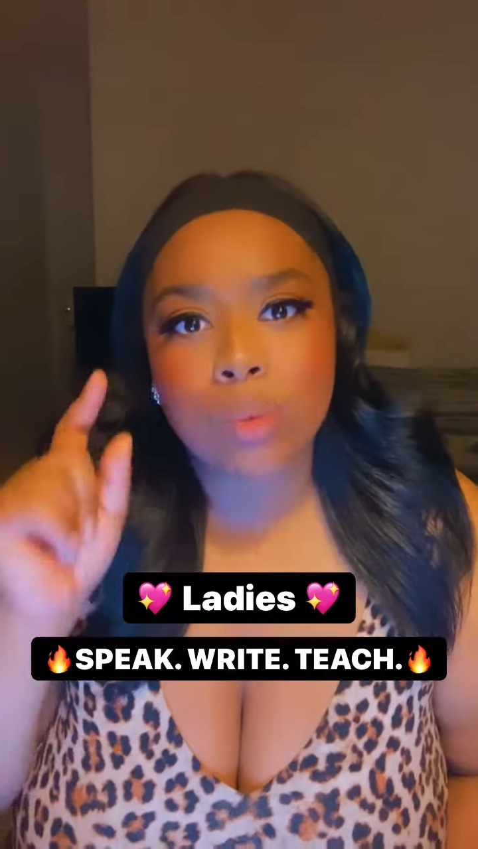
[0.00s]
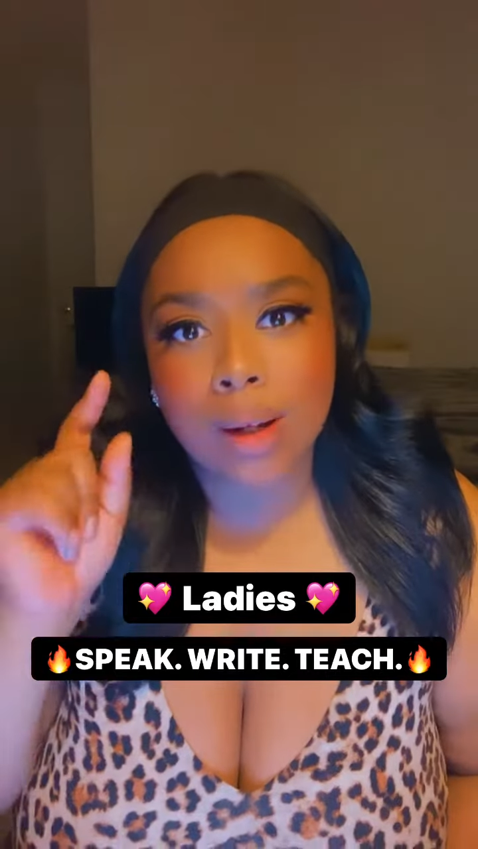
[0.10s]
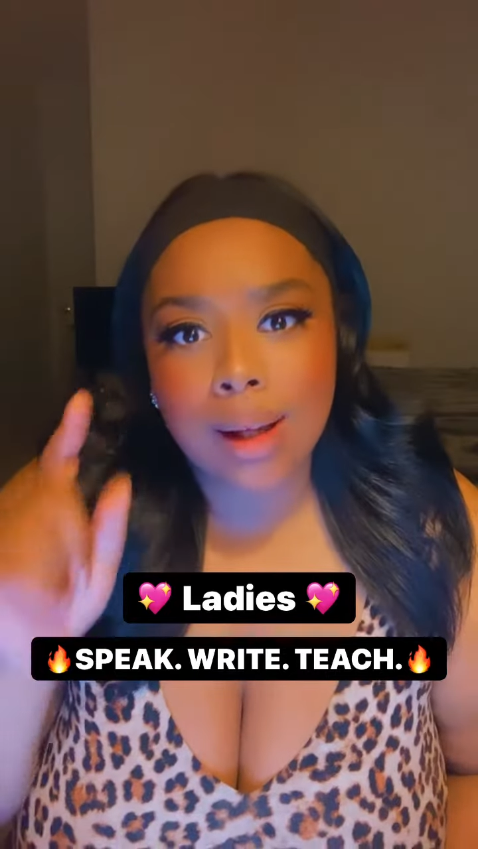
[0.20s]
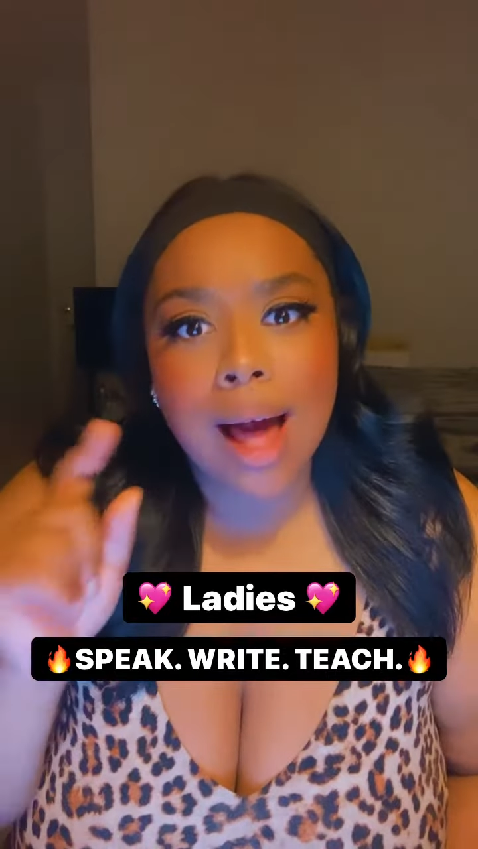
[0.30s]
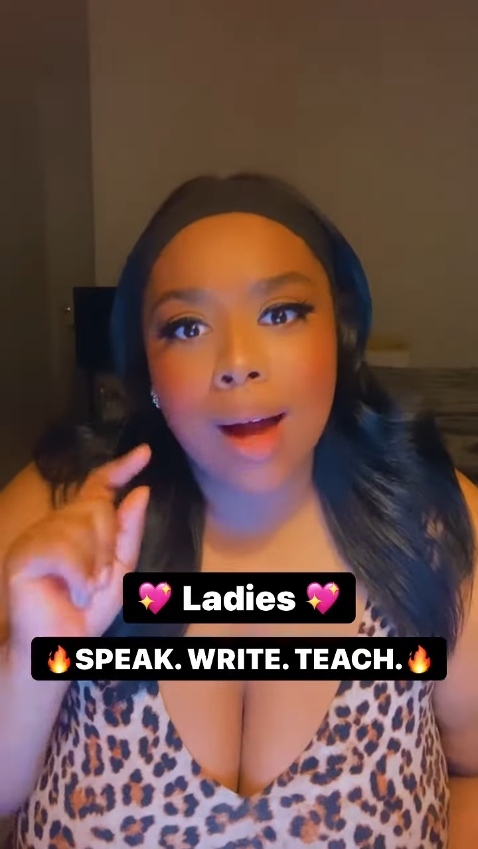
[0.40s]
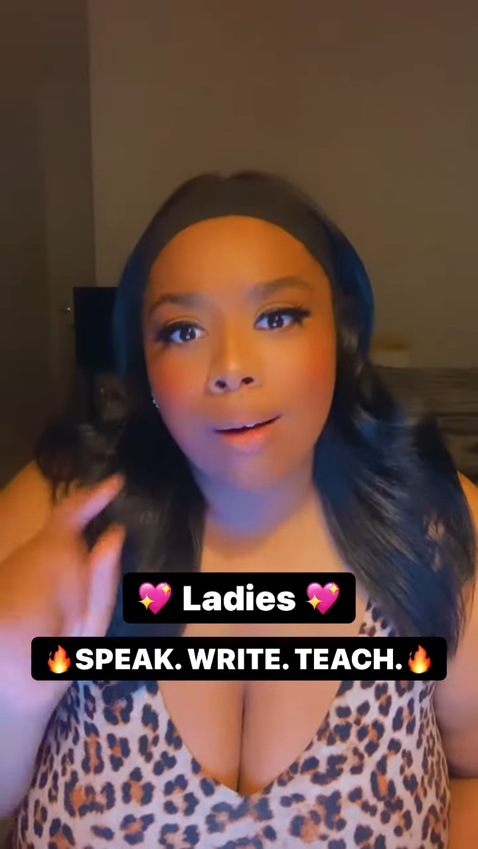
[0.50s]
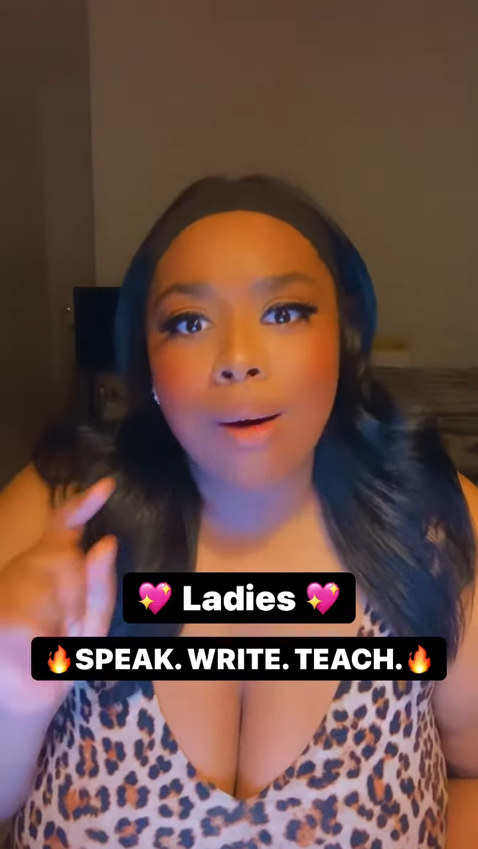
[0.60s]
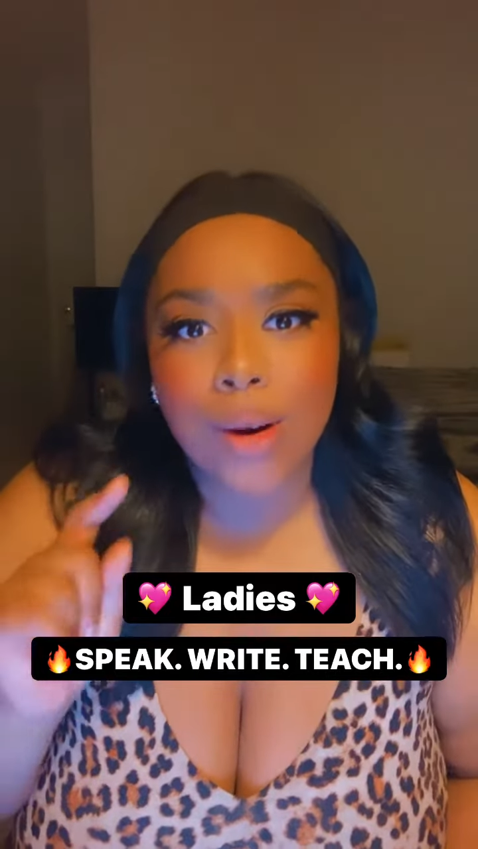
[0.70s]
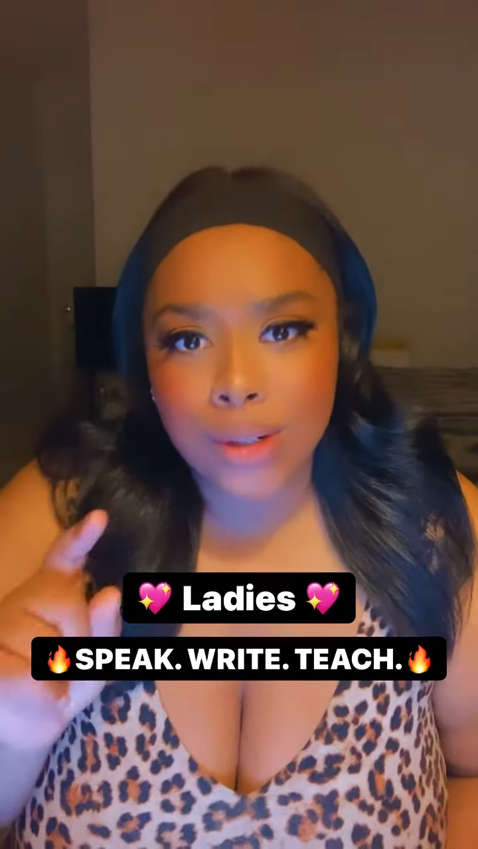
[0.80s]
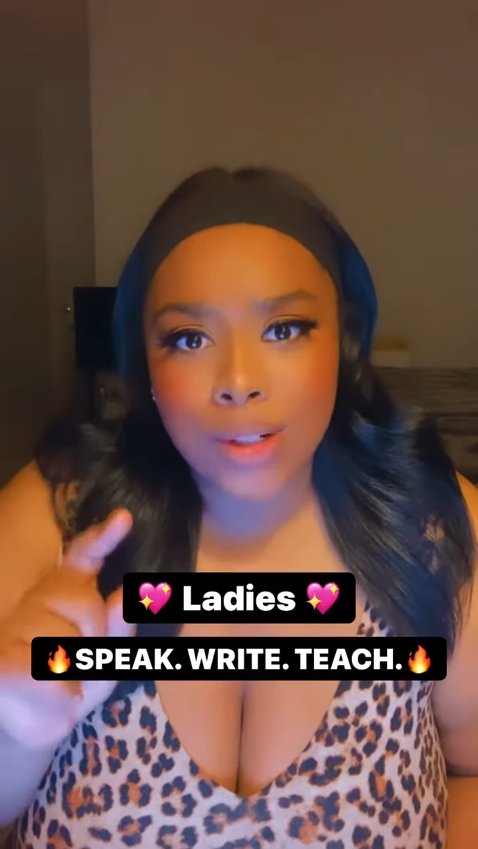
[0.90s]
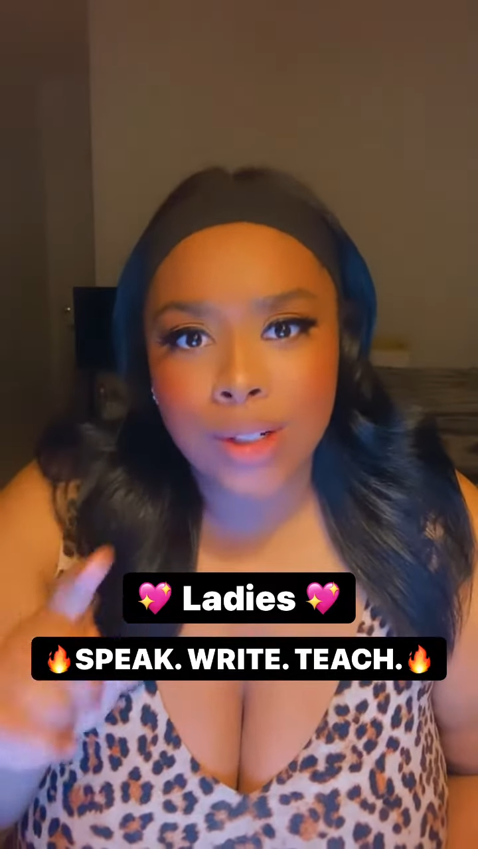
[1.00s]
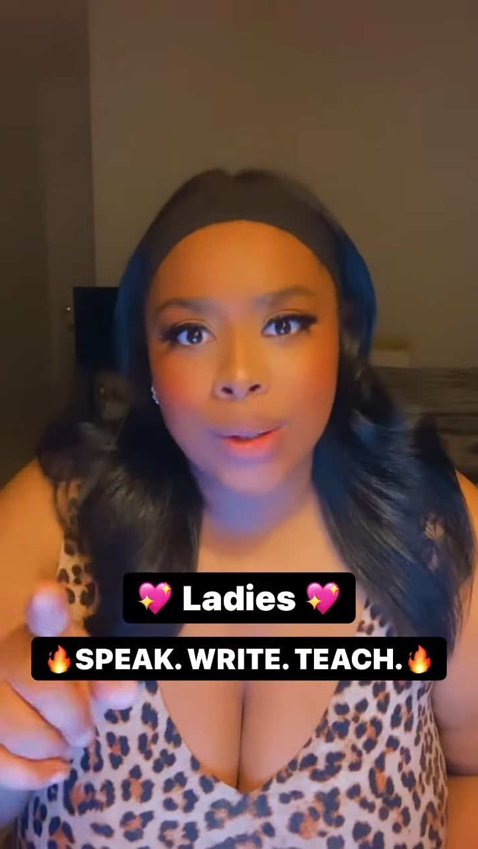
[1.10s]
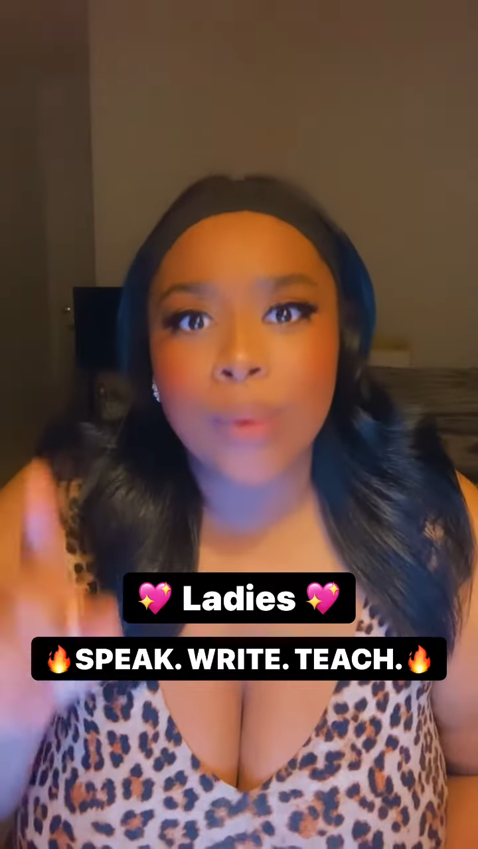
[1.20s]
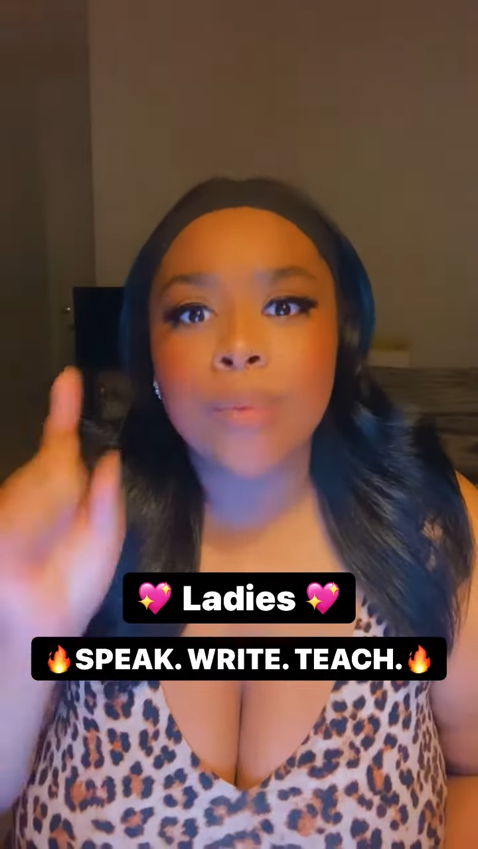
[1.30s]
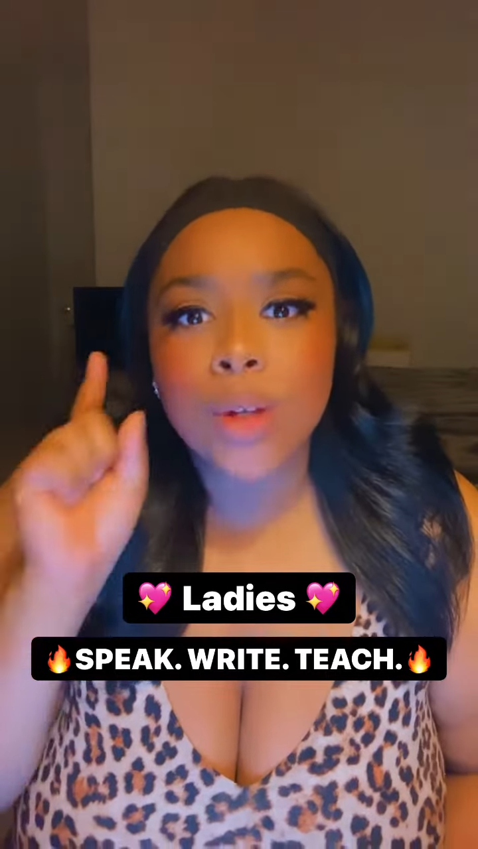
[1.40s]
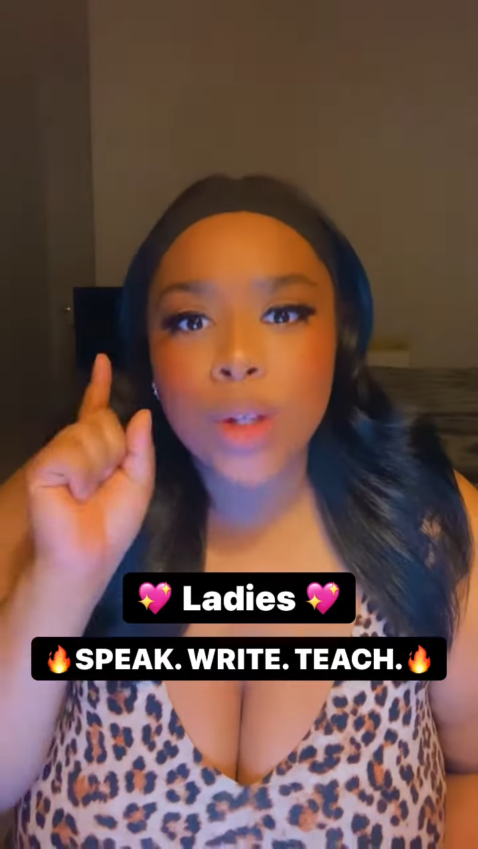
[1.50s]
what God called you to do.